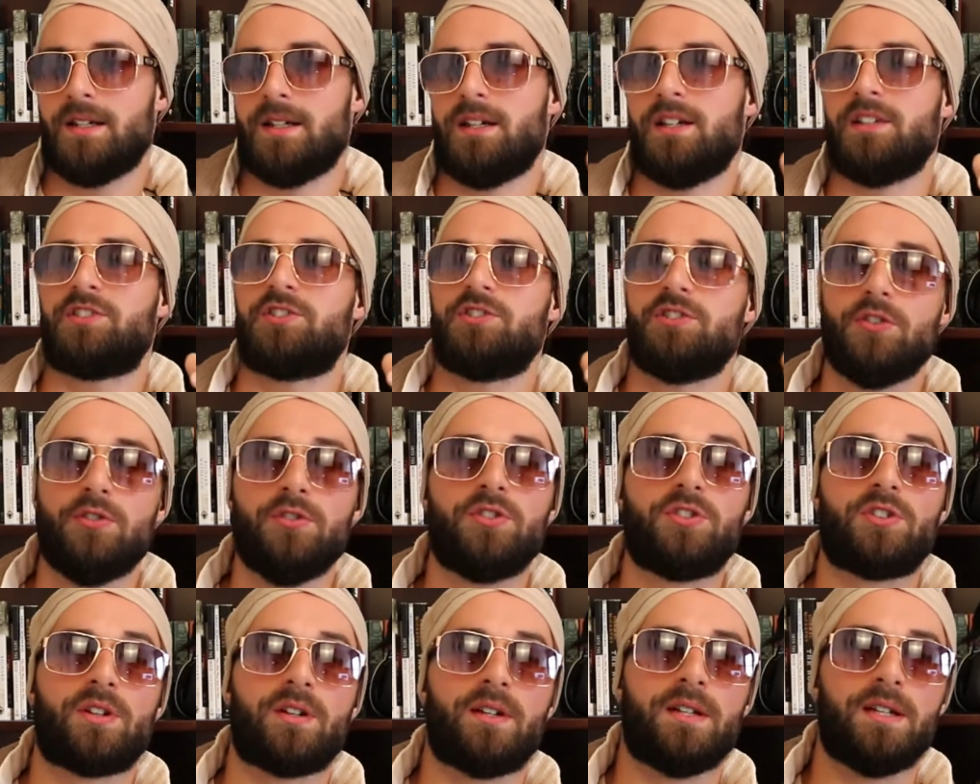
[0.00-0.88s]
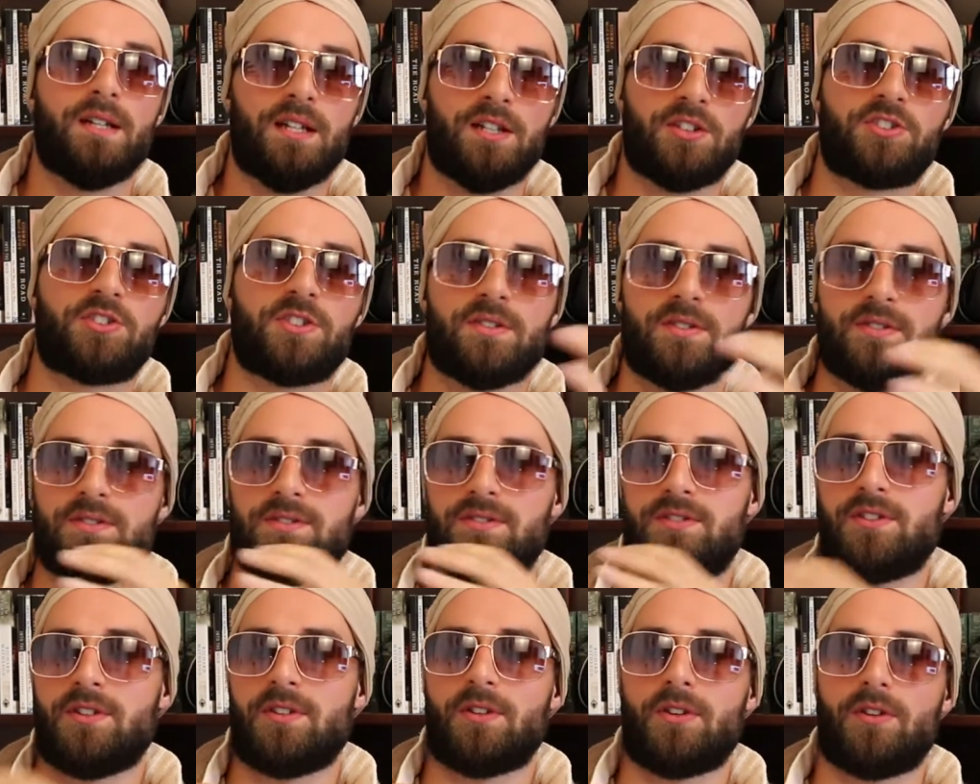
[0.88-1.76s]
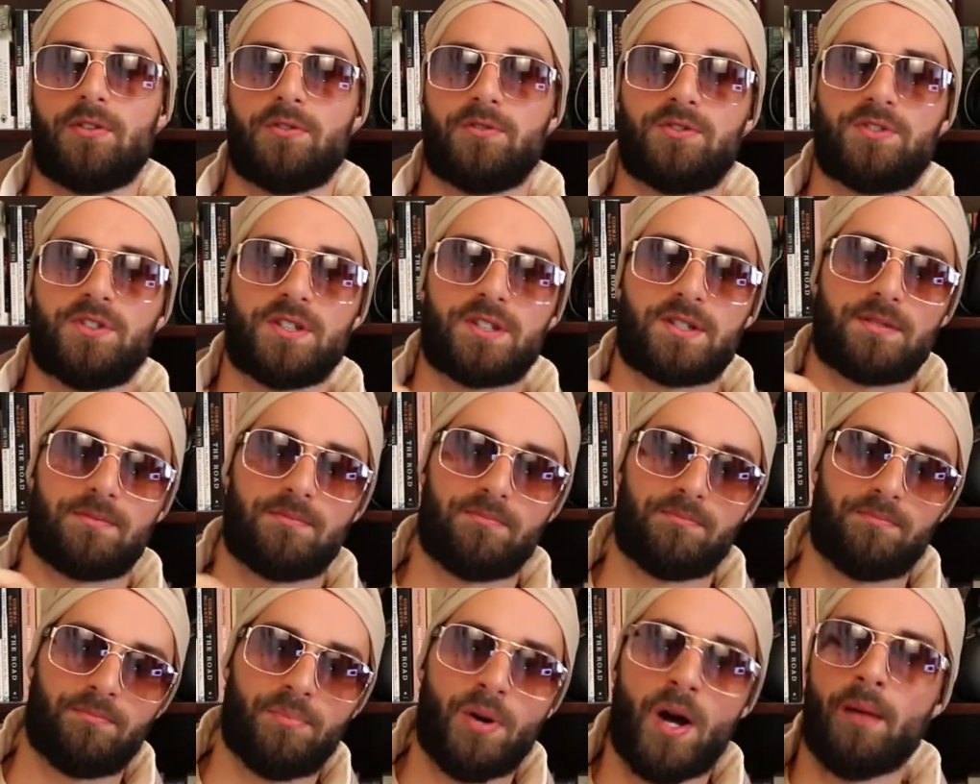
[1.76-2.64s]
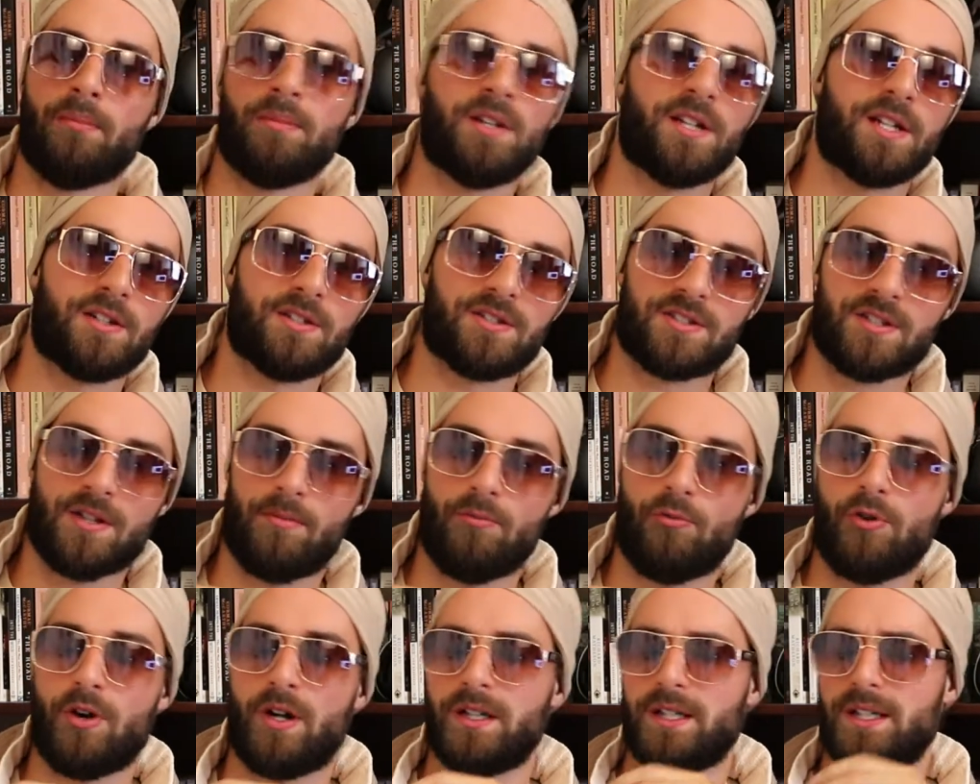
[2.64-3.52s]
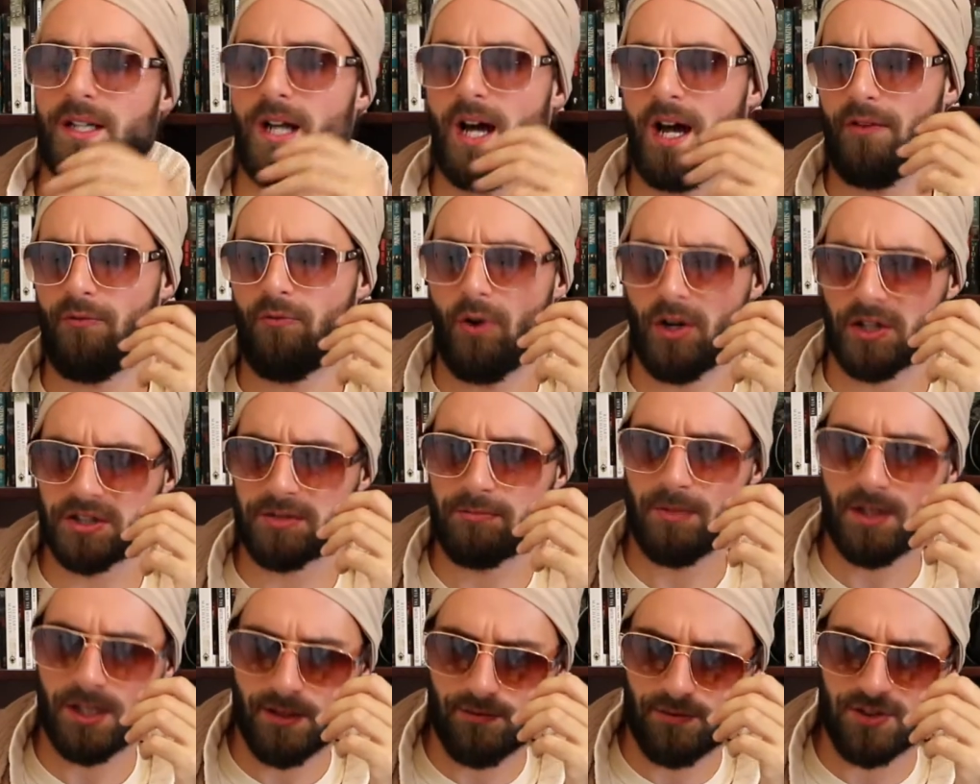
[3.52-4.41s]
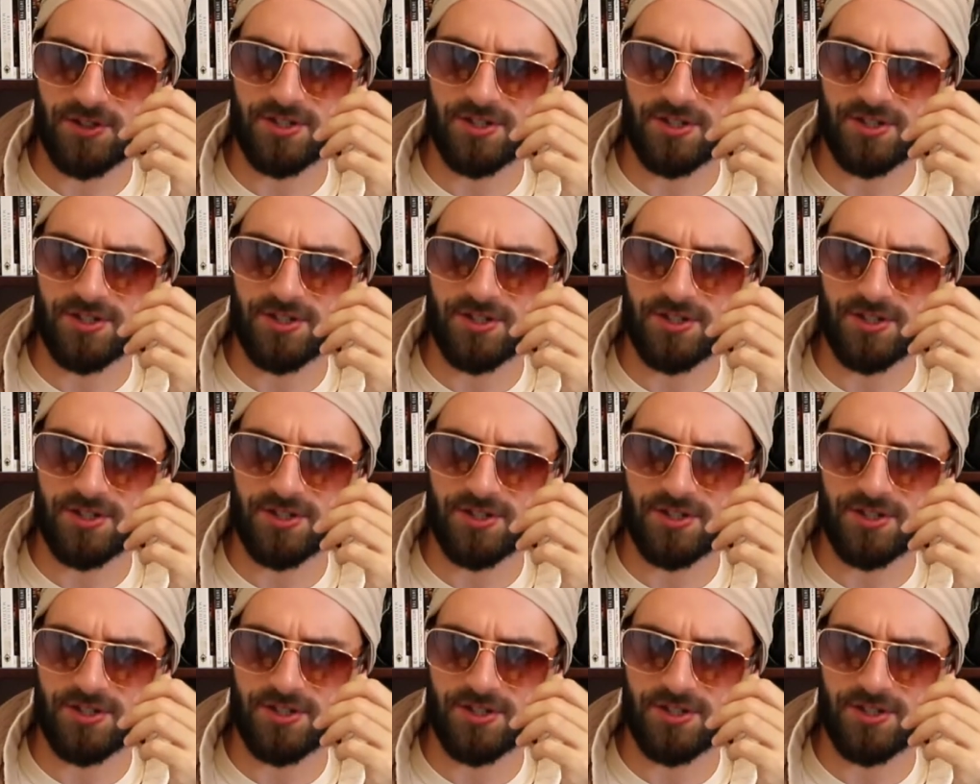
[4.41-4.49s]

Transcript: It's usually Hitchens, you know, just pummeling someone, and I've watched many of